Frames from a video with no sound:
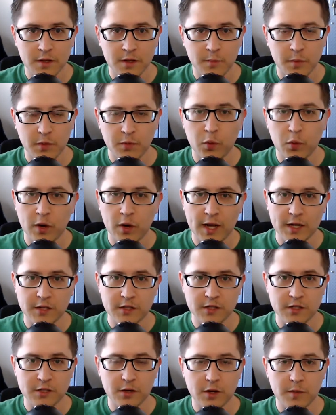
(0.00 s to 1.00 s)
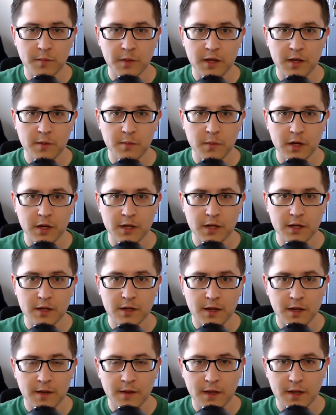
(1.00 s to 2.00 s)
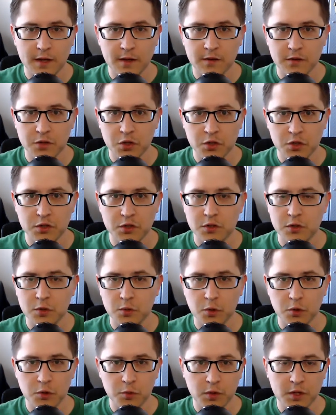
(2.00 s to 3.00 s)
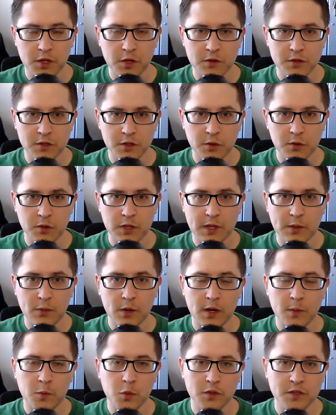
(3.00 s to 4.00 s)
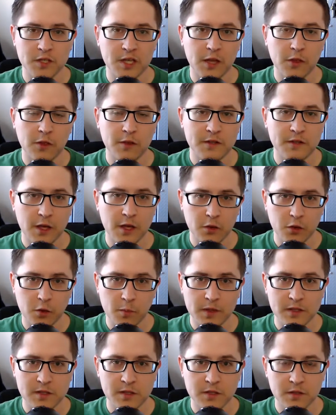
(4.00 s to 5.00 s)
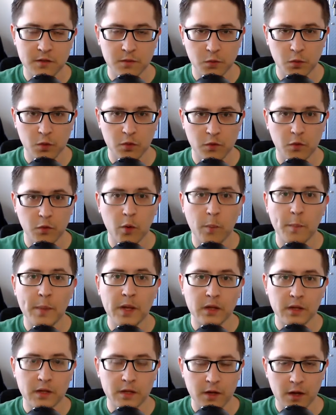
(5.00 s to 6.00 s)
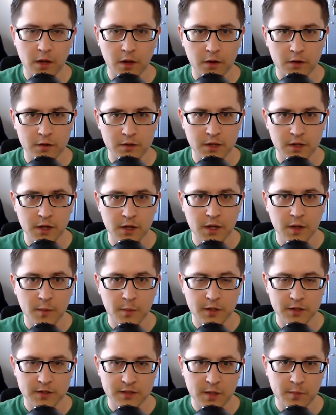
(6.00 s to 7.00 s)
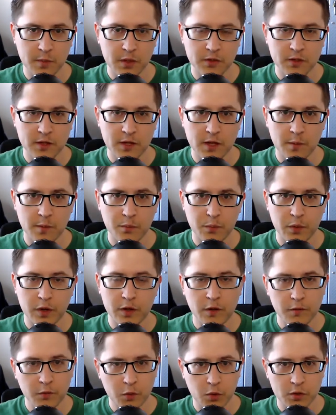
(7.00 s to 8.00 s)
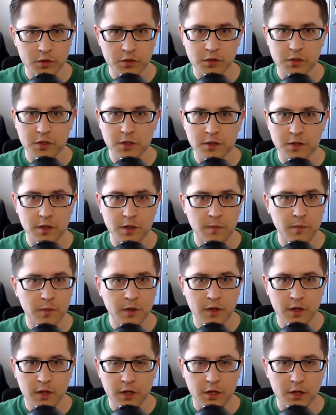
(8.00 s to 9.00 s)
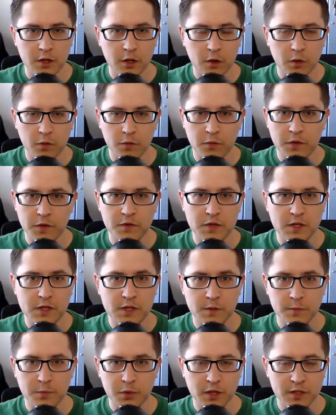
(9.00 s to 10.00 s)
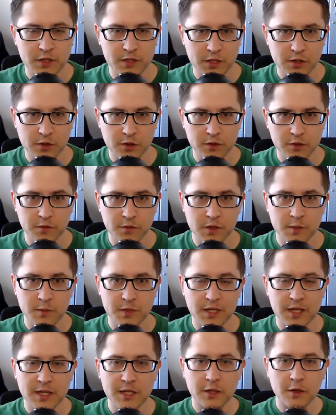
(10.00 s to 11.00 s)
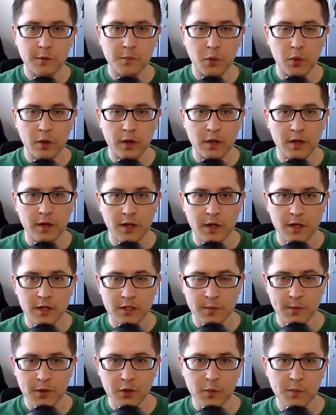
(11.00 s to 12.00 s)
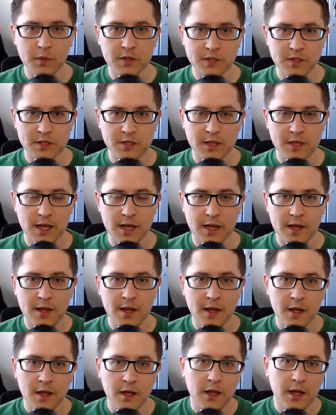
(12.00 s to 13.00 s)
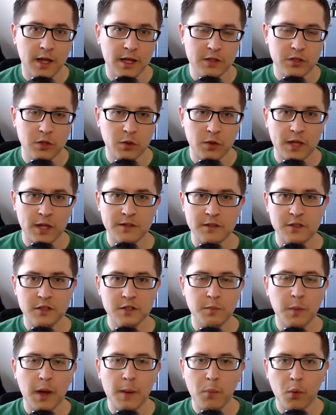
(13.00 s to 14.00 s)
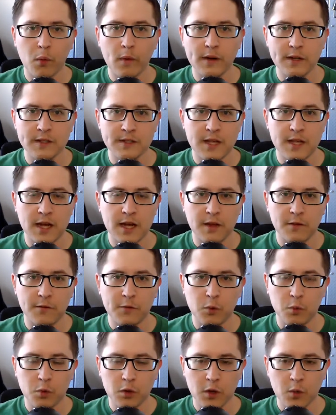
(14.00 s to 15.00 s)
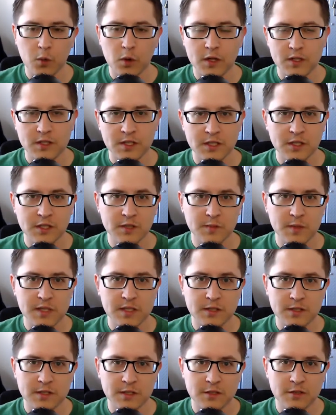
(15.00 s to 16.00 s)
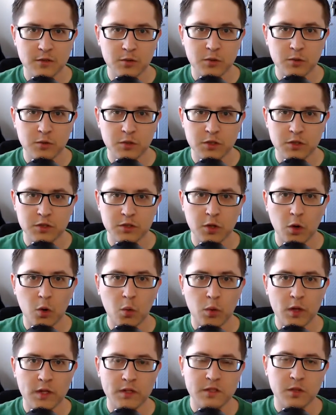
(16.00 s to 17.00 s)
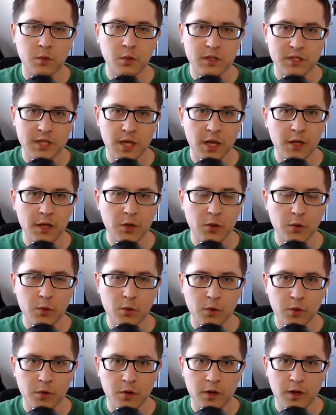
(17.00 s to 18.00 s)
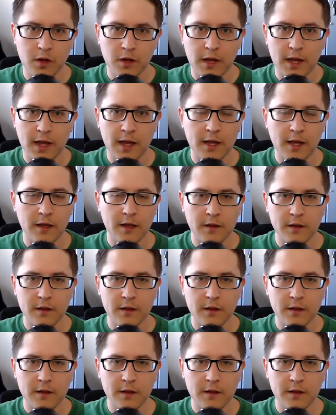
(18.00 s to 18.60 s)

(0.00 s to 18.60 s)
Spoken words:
before it actually started making money. And then just 2 or 3 years ago, they were able to sell their business for $4 billion because they built it up. But of course, it took them 15 plus years for them to get to the point to build the business to that. And so that's just my point, is that if you really want to see these businesses through, just don't let someone tell you, hey,